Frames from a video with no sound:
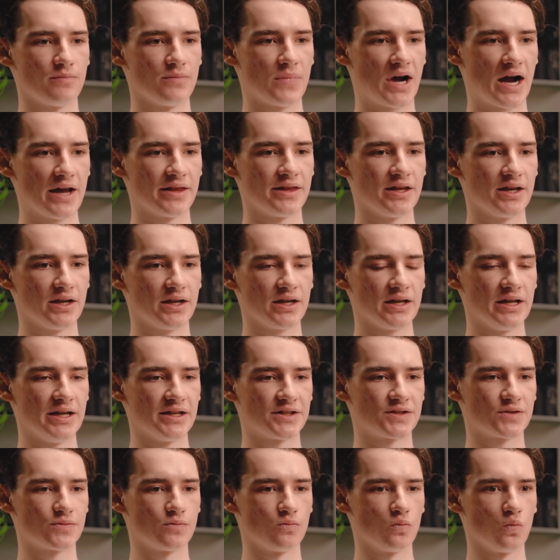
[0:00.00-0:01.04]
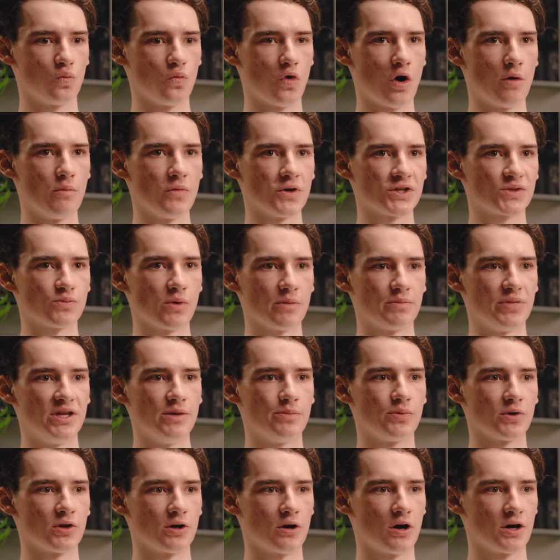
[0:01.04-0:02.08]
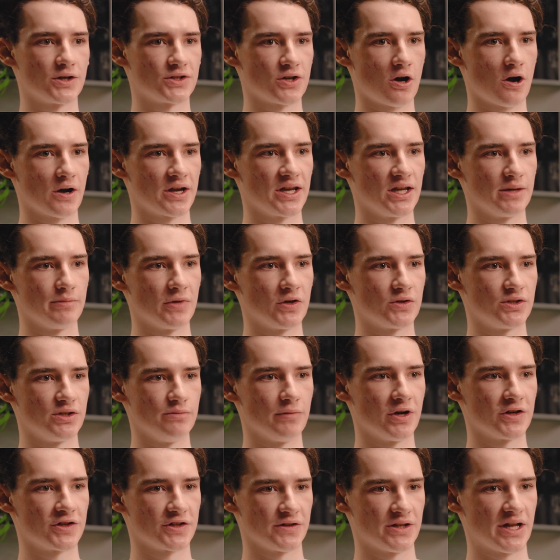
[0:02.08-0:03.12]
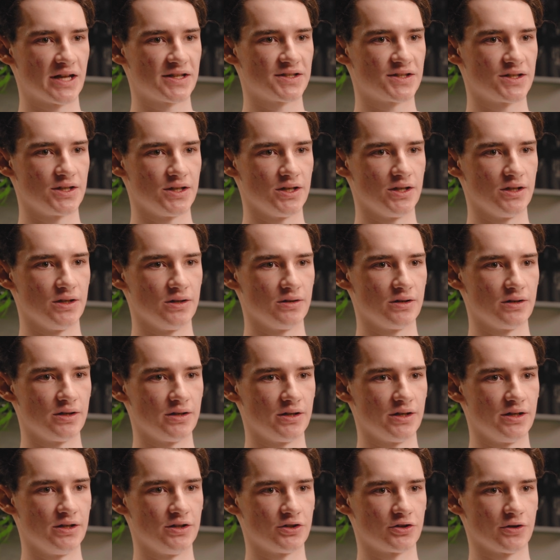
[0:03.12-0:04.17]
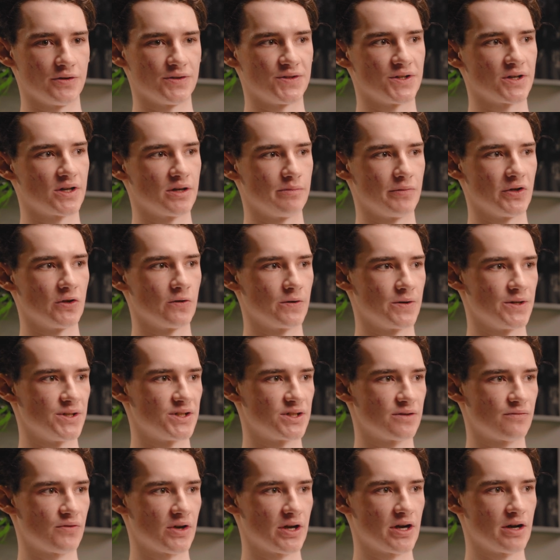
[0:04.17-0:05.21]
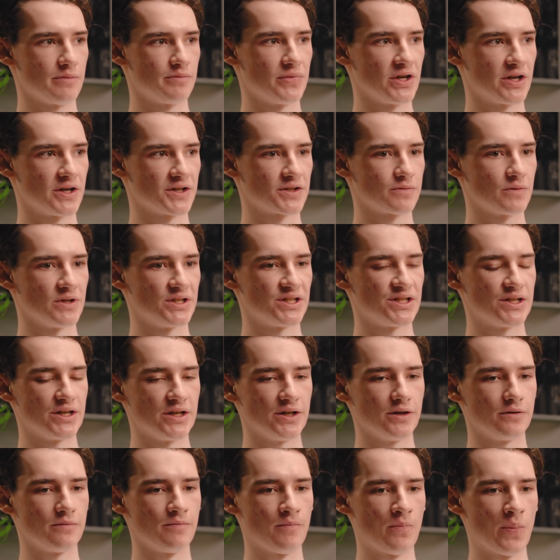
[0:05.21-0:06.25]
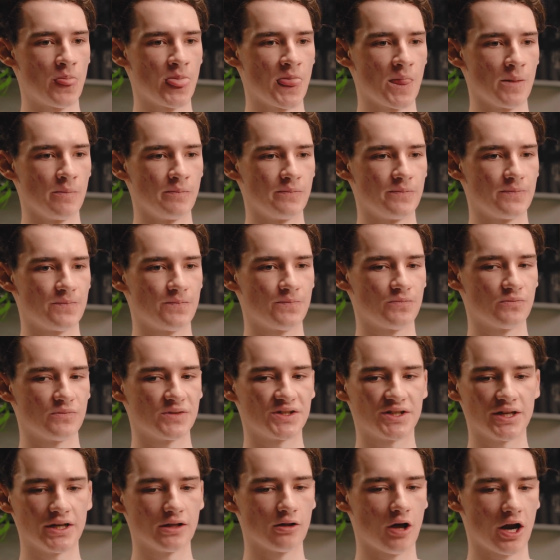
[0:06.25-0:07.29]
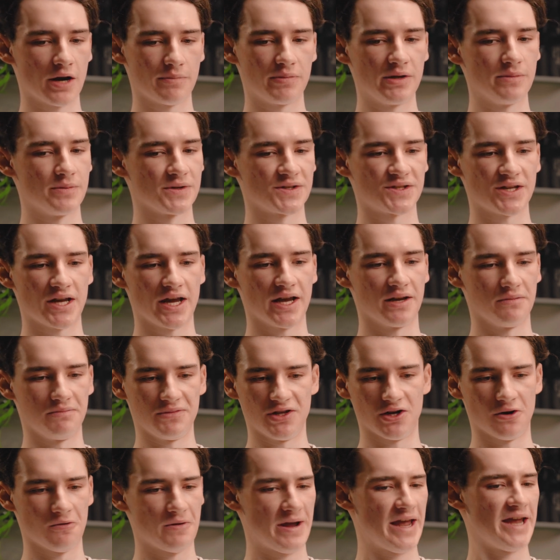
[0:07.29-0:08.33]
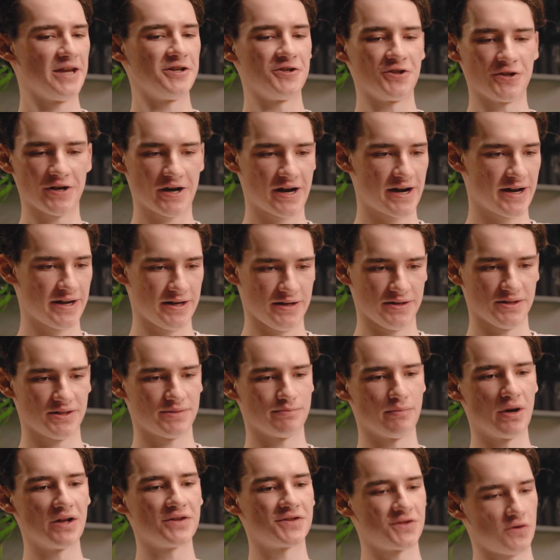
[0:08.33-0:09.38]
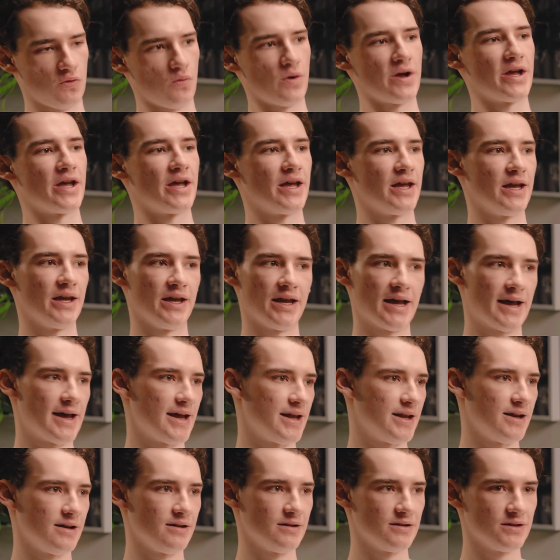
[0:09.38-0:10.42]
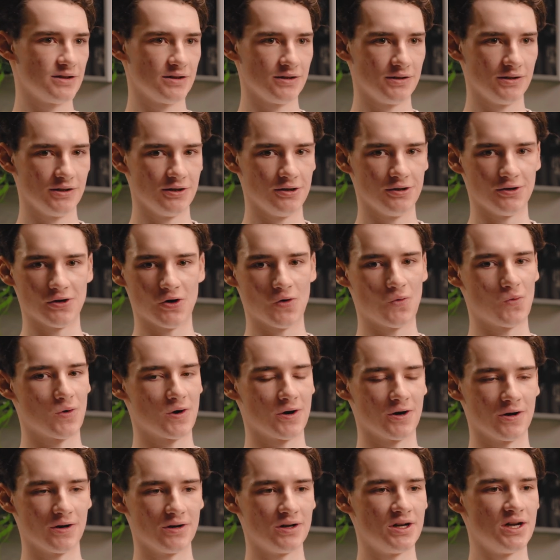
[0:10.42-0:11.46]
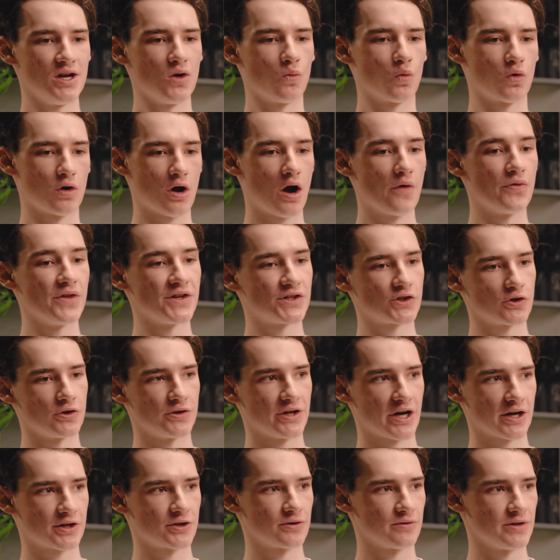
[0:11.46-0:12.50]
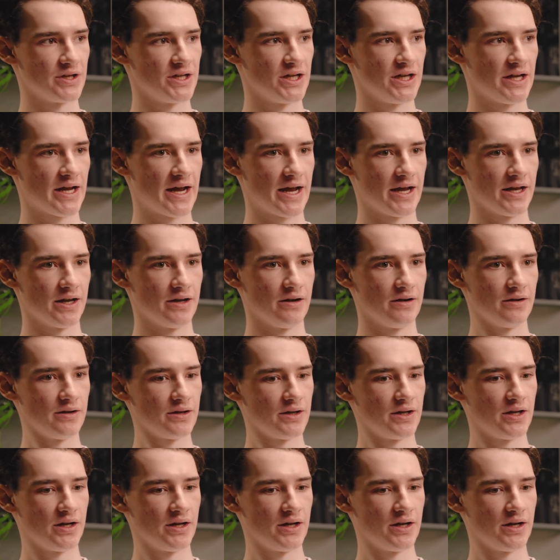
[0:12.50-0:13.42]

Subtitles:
I think it's almost what people are talking about too much, and that's the intrinsic abilities of AI. Because we see a lot of people saying, AGI is months away, and we're on this trajectory. And